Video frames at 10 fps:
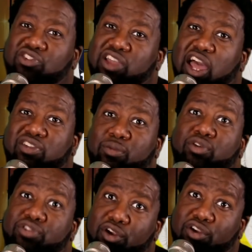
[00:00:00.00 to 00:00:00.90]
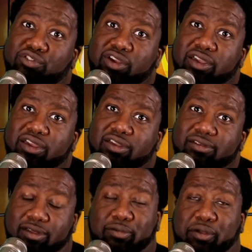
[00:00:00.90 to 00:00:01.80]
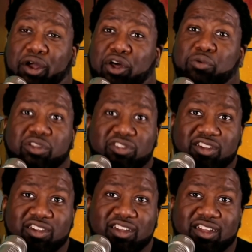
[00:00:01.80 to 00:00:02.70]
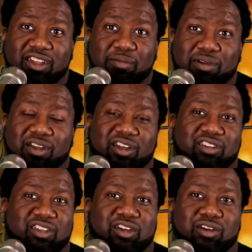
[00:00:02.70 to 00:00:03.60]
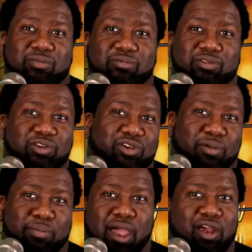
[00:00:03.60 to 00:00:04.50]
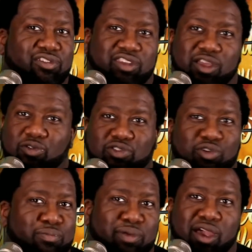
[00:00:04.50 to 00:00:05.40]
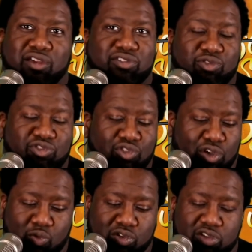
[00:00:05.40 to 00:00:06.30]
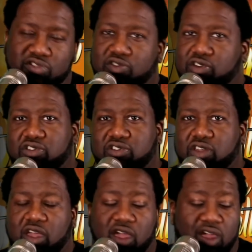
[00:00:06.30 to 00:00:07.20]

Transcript: she got some more surgery, to be honest with you, because, um, you know, comparison, there was no comparison with Jordyn Woods versus